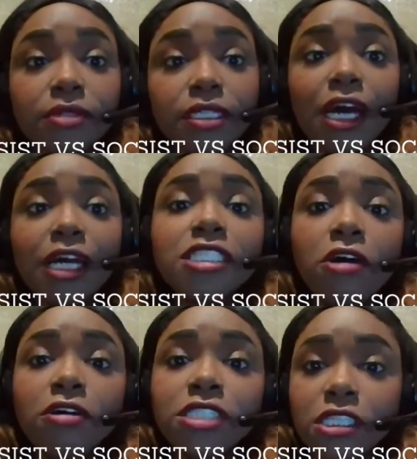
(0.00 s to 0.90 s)
A
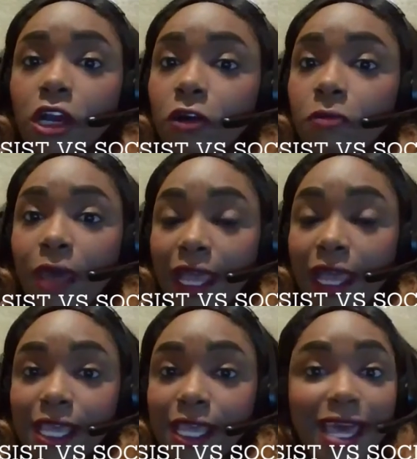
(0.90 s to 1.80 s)
sociopath
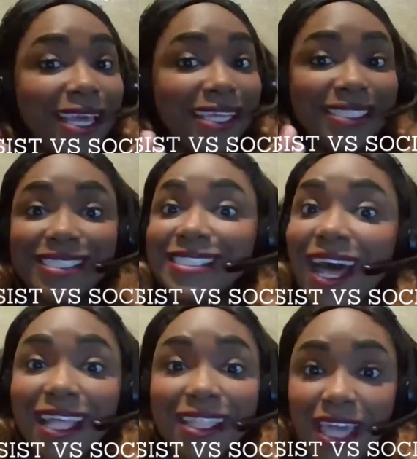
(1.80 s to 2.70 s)
is
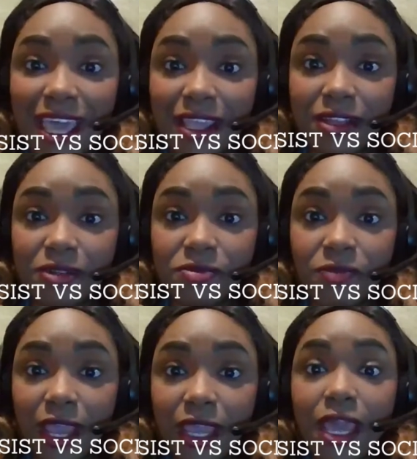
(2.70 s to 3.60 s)
not that
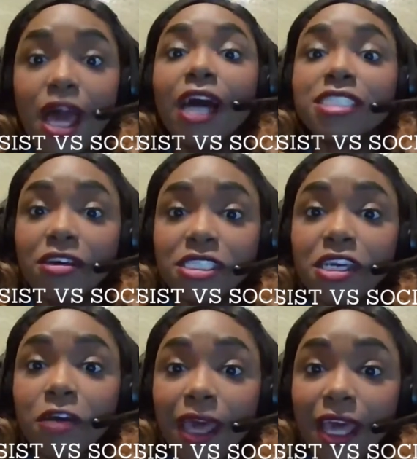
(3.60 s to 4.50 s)
right? A
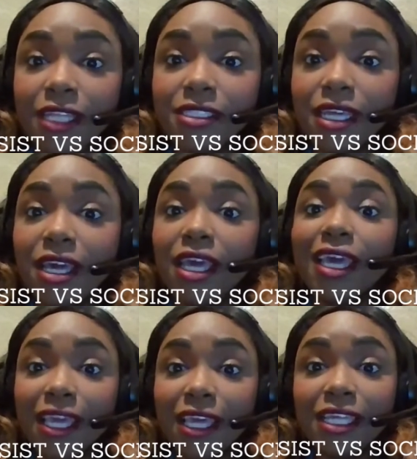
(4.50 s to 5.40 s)
sociopath
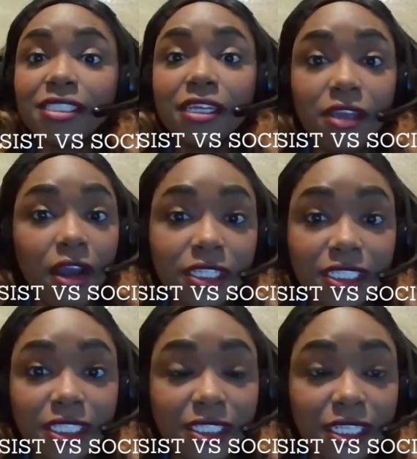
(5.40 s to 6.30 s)
is a
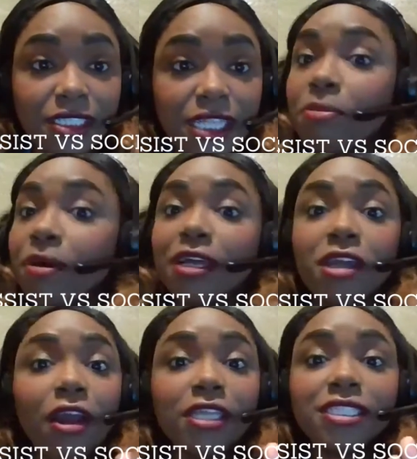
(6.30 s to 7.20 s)
narcissist, but a
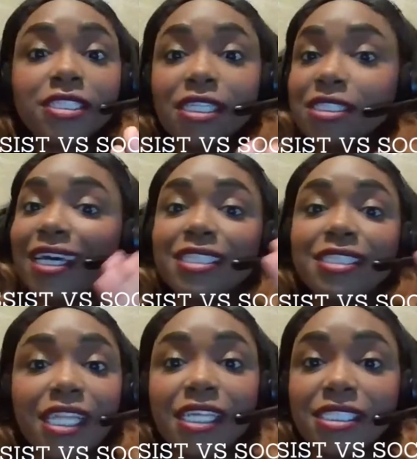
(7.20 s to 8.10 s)
narcissist
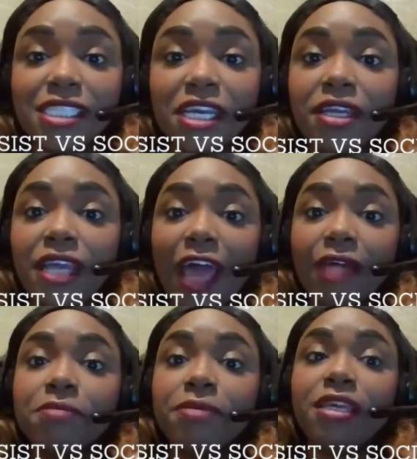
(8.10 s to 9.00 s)
doesn't necessarily have
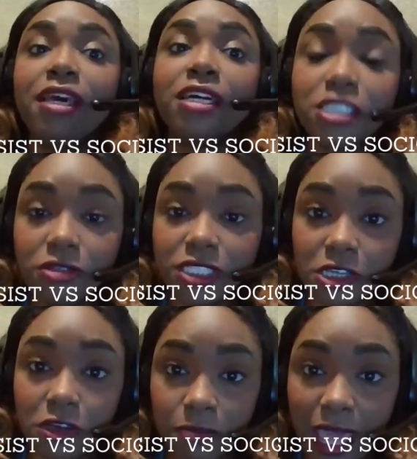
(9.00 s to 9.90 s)
to be a
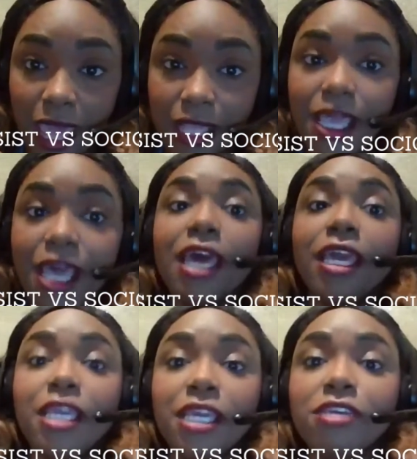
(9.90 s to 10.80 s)
sociopath.
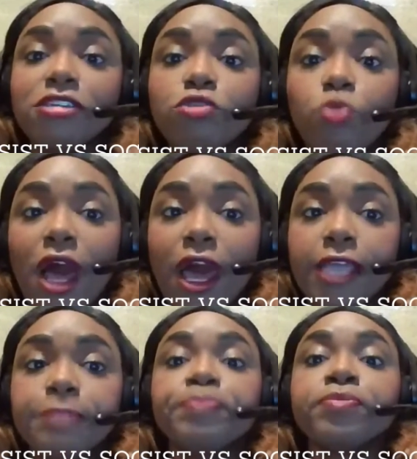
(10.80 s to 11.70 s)
Here's why.
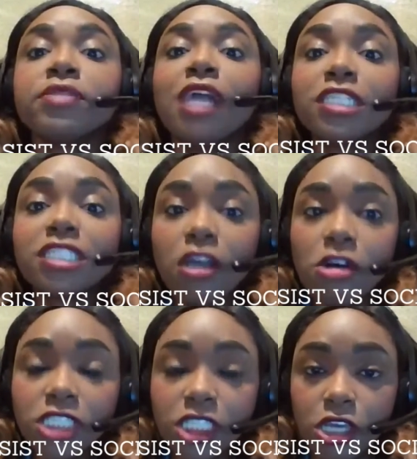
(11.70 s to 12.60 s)
A
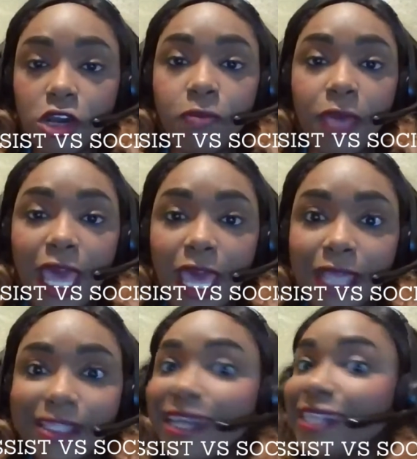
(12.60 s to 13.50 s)

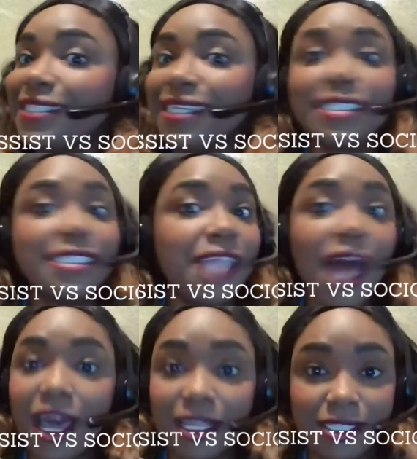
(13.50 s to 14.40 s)
sociopath does
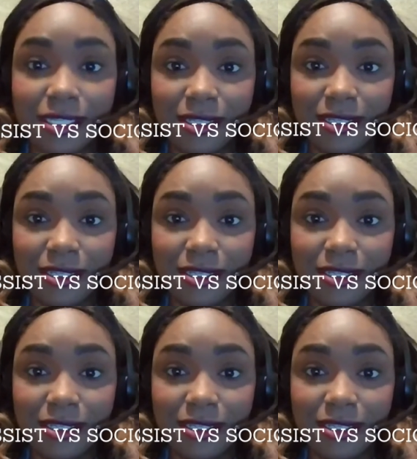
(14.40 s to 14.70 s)
not,